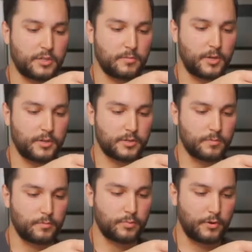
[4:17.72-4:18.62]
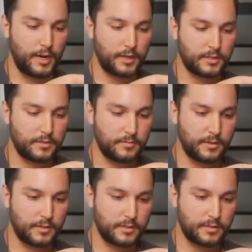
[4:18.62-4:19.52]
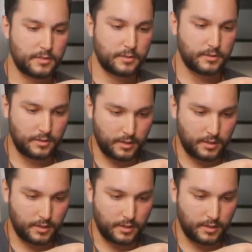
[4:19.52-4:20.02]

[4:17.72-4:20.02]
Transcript: too much or break too much. You can